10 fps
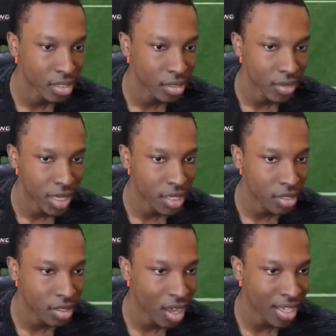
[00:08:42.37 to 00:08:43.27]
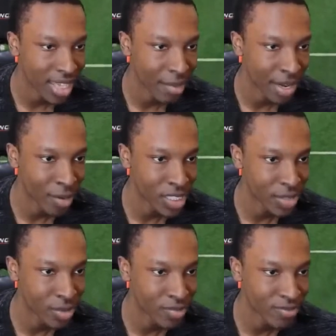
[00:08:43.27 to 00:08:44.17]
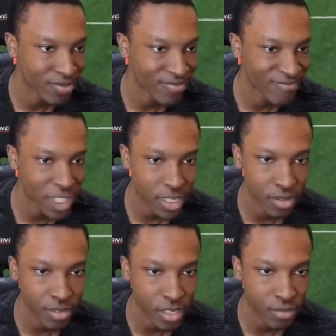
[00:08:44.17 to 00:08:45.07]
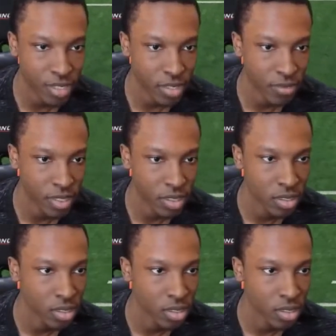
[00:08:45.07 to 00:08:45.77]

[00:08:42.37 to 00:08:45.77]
what I can. Ah, oh, damn it, wish frick, frick, frick, frick.